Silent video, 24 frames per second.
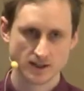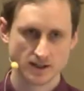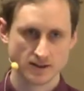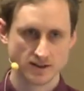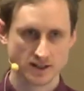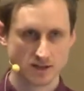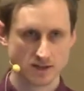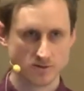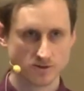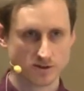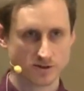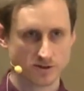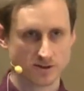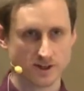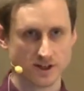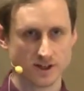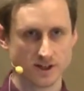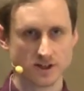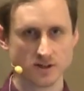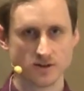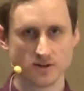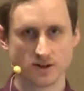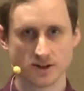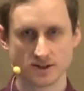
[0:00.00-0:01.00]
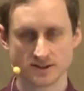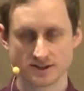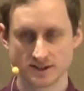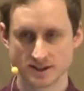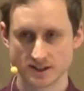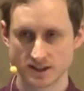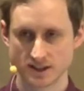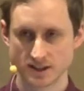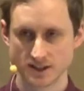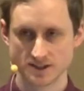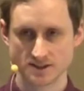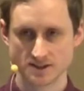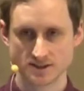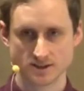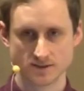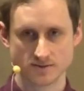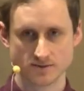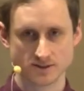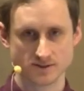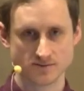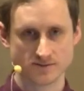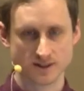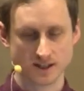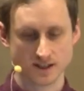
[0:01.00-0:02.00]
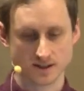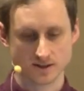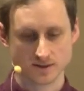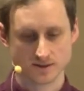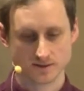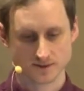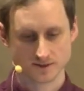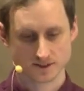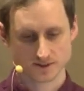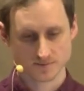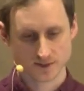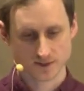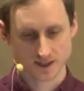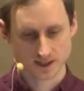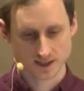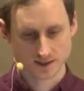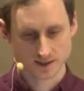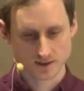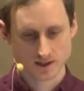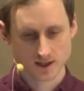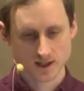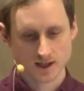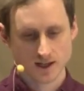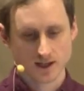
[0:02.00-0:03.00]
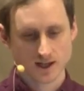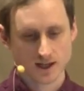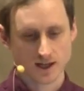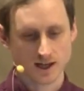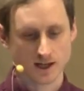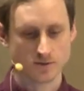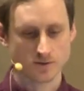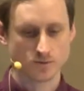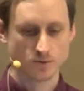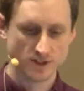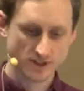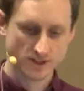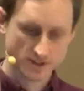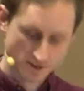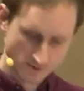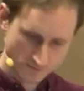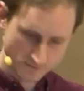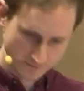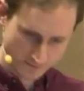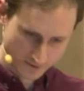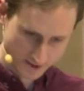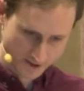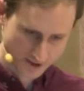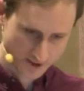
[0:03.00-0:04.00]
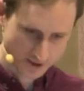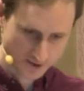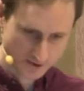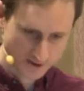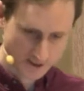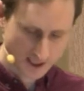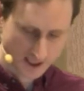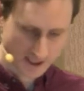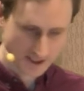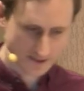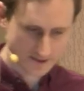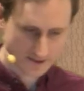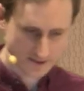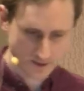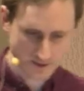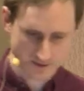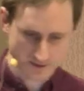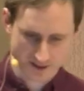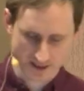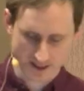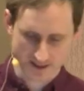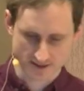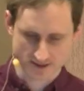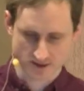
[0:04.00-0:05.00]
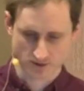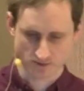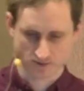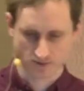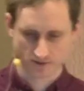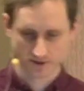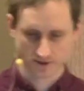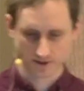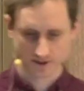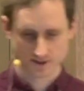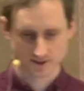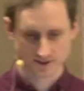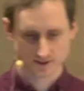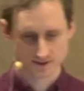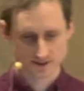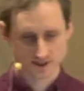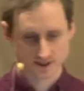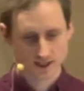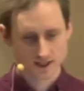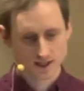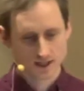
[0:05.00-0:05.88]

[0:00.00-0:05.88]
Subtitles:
they will create new articulations of its value, of its meaning, and we have pursued that over the last couple of years.